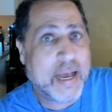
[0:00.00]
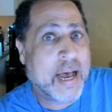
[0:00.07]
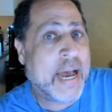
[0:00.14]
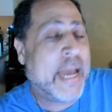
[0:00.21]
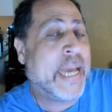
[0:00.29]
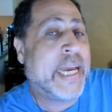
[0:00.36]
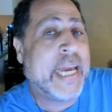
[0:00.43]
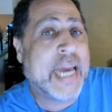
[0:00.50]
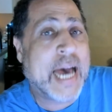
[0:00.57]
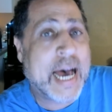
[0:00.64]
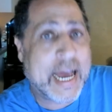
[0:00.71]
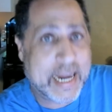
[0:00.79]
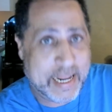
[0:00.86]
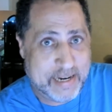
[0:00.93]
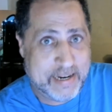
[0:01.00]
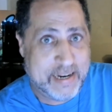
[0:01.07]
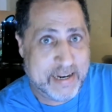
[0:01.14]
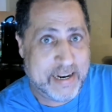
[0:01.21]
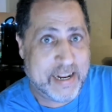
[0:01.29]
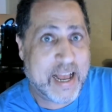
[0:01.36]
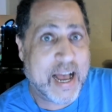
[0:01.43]
I got it.
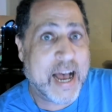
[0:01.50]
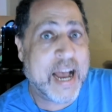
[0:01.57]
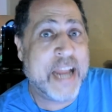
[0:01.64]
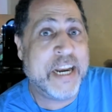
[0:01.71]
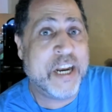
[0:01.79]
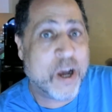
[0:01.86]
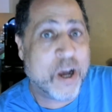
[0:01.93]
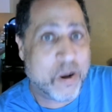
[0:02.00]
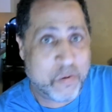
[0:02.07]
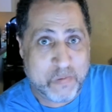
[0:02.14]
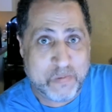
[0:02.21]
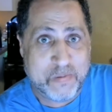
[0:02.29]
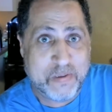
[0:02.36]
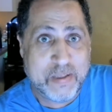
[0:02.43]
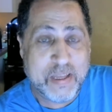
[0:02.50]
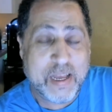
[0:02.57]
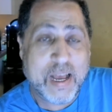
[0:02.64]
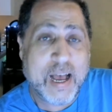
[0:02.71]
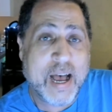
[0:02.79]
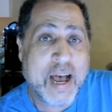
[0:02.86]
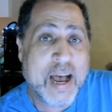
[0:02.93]
I know.
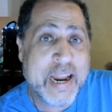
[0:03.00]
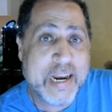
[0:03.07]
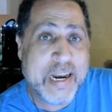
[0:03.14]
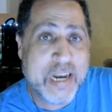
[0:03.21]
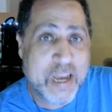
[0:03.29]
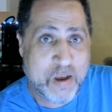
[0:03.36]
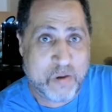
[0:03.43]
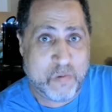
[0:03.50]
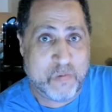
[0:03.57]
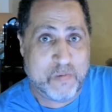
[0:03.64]
I know.